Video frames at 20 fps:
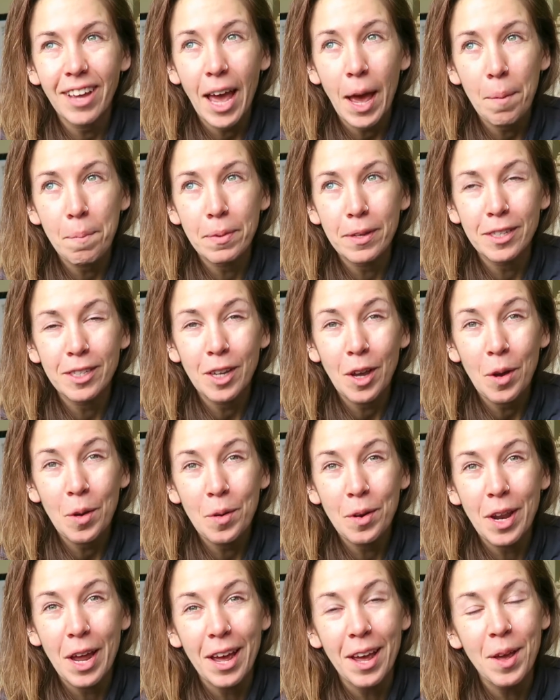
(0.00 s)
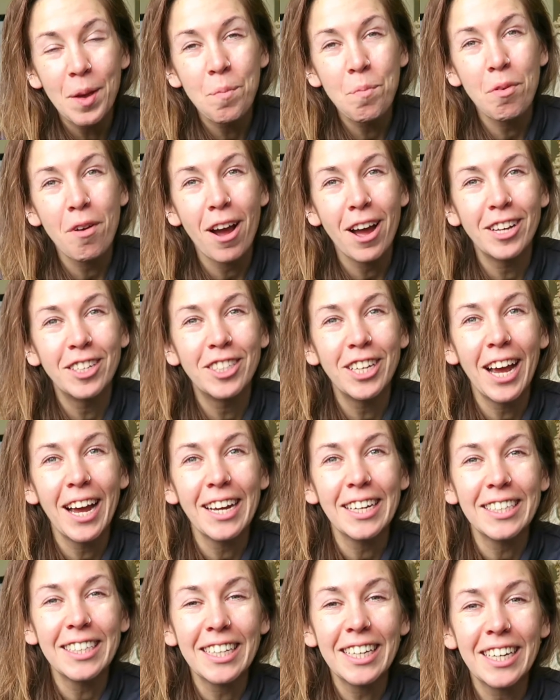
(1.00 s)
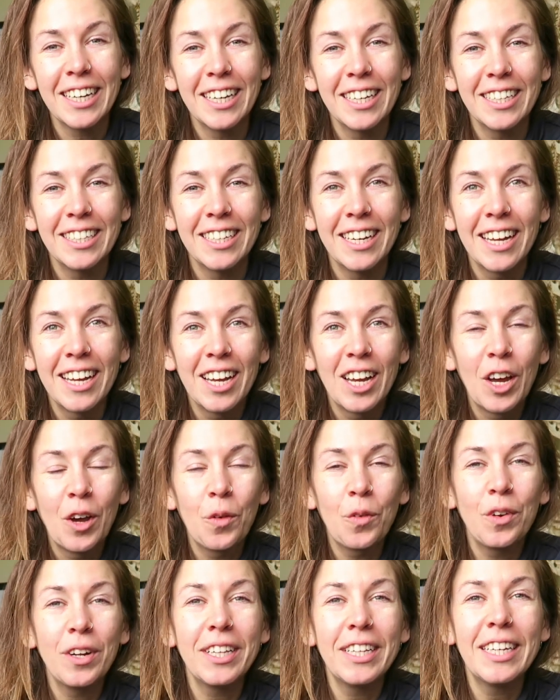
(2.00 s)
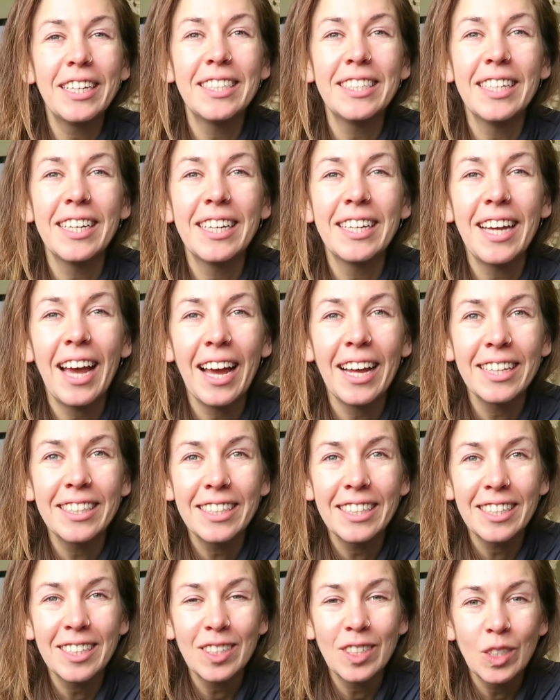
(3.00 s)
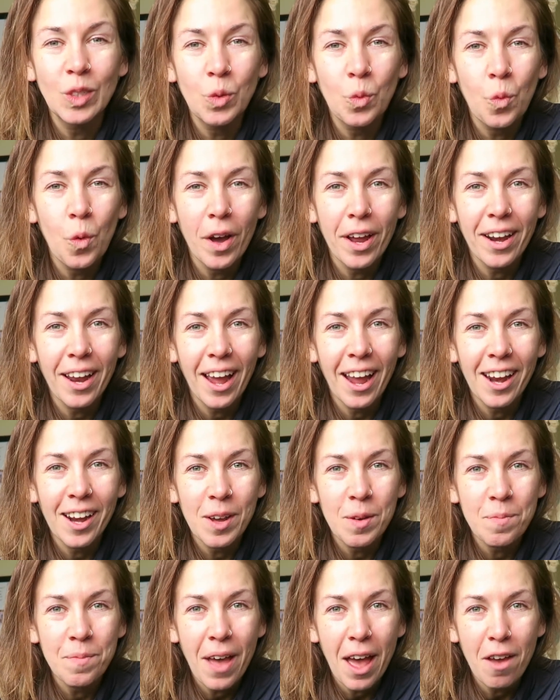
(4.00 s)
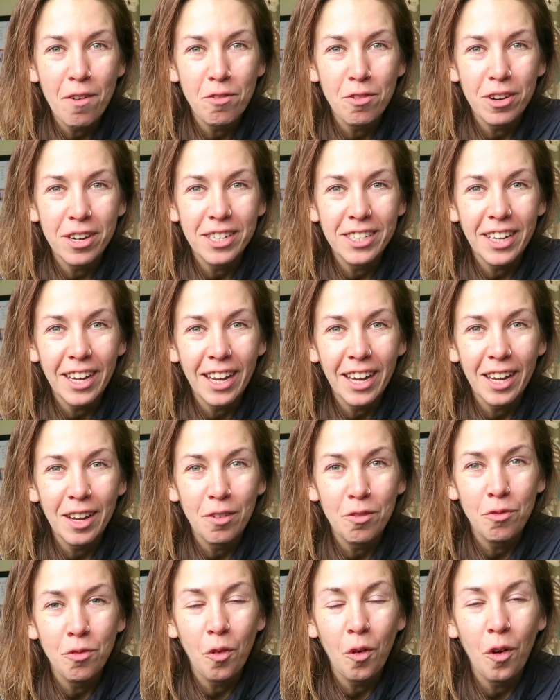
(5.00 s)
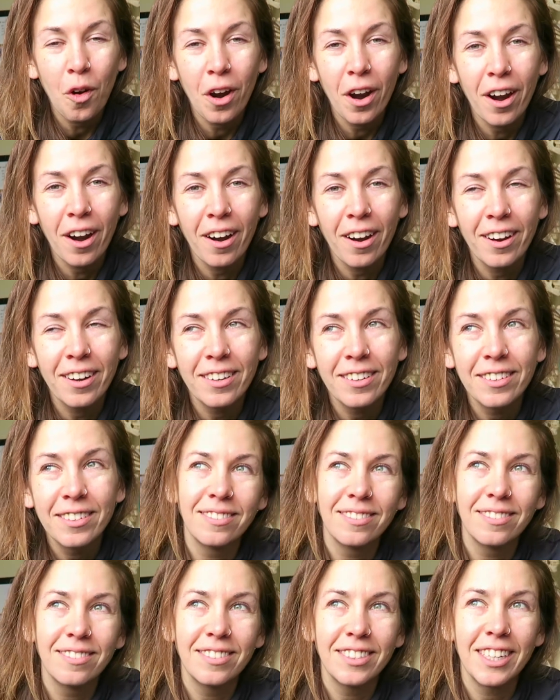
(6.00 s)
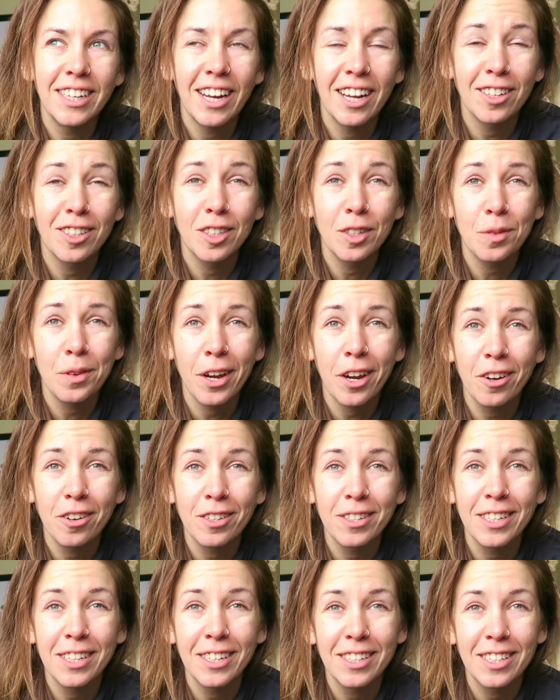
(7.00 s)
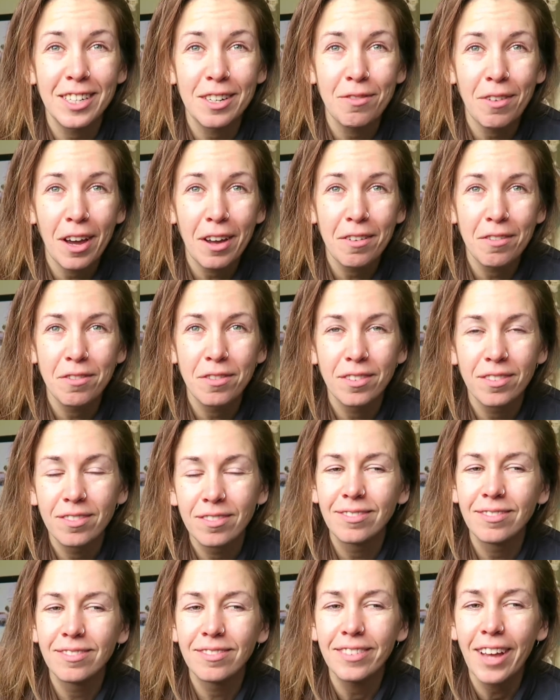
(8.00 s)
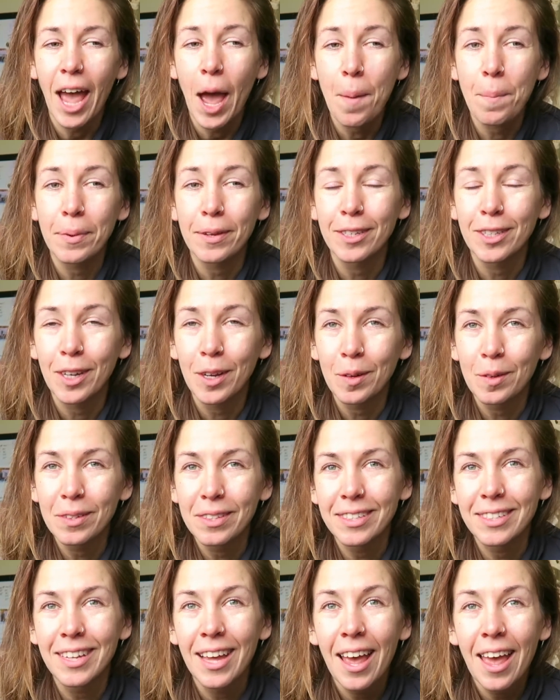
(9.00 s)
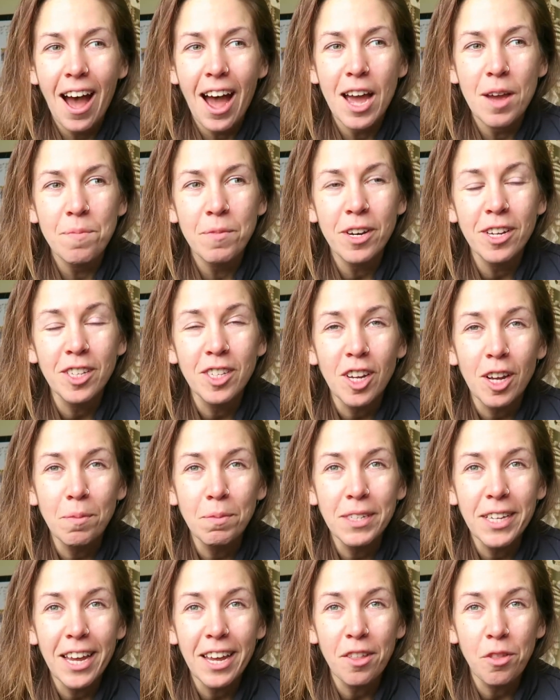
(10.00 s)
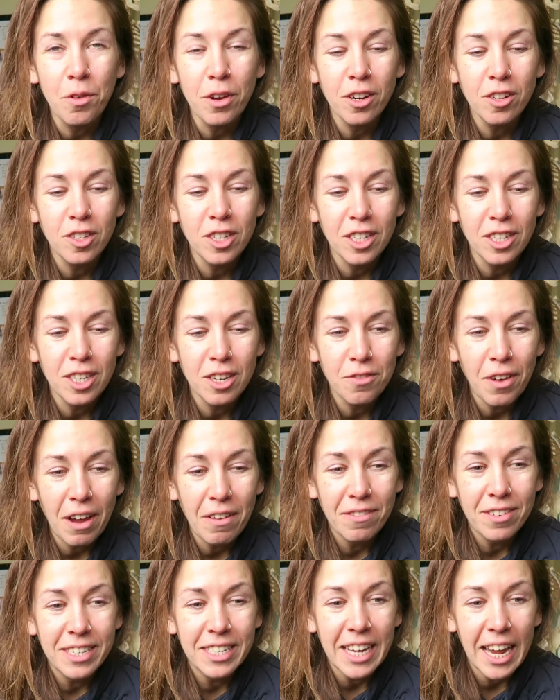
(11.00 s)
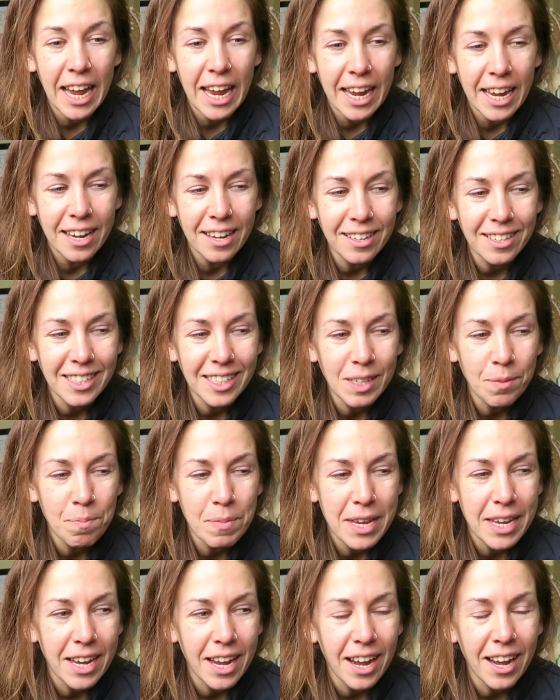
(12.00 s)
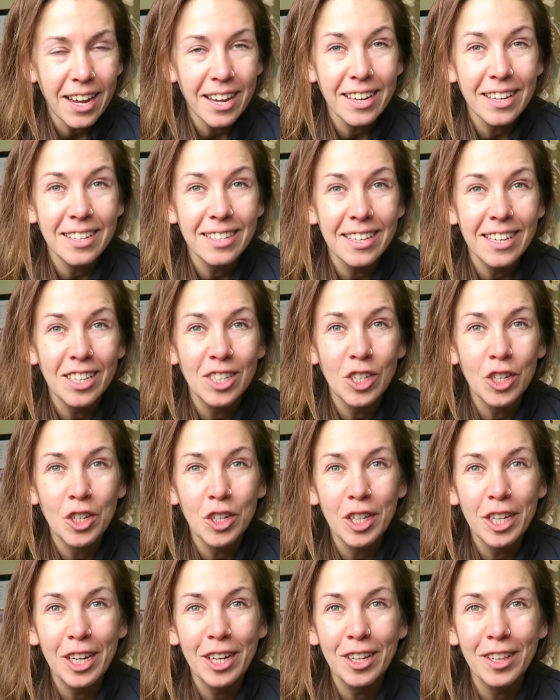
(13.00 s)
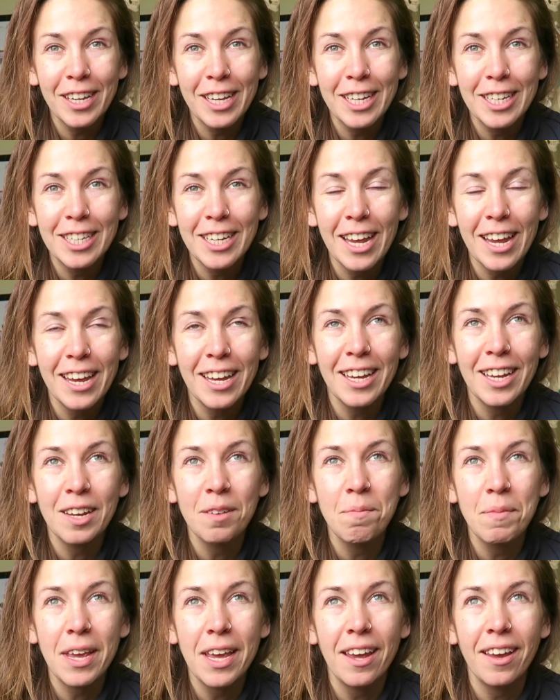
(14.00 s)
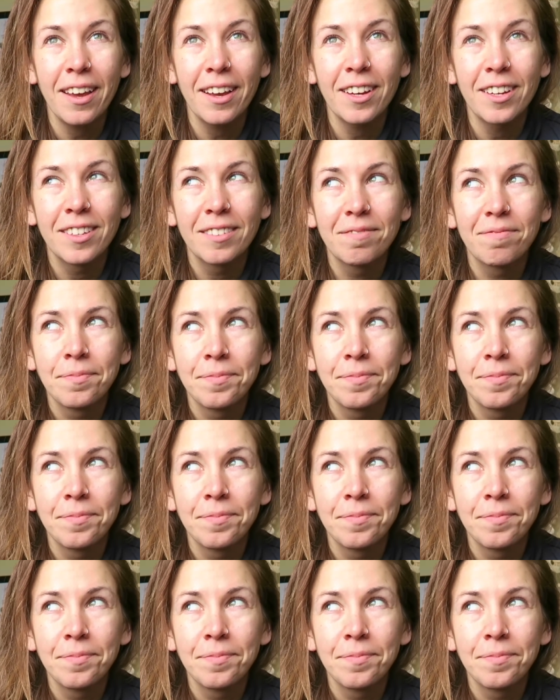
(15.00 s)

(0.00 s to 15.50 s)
episode project in releasing at least one item every day for the next 365 episodes. I'm gonna stop saying 365 days because it's clearly taken me,